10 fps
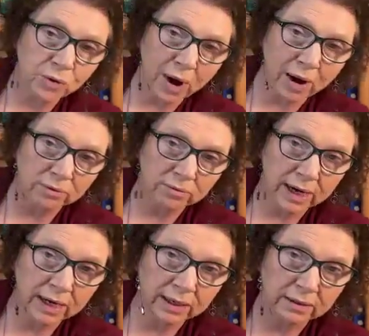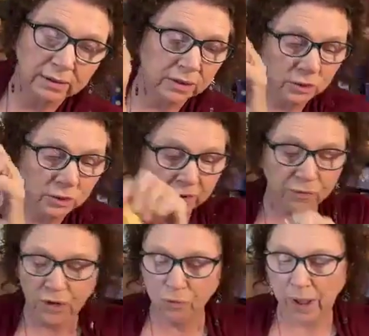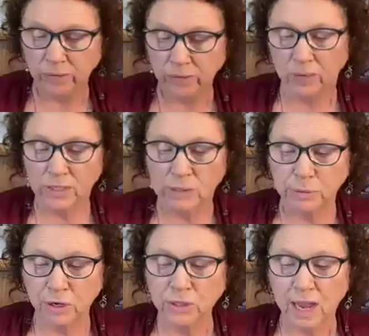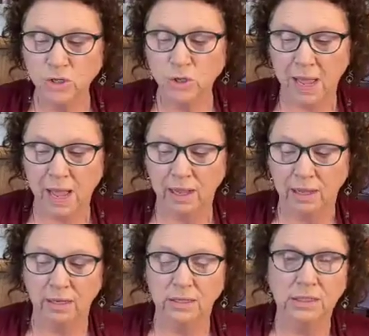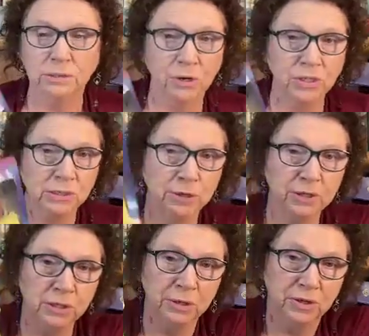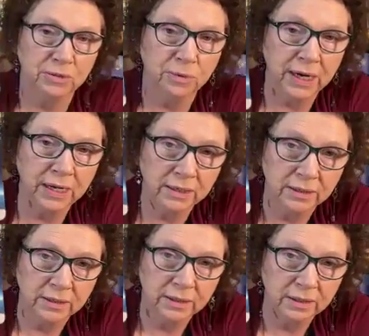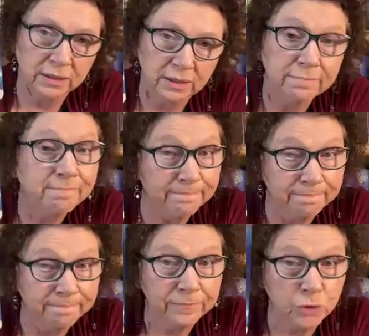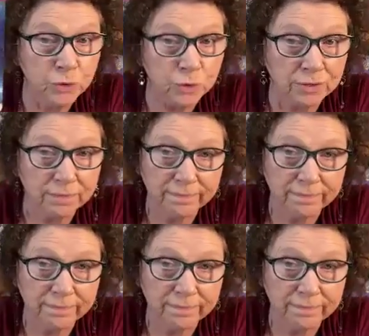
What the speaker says: you out, right? Don't let it freak you out. Spirit's got your back. Spirit, right? Truth.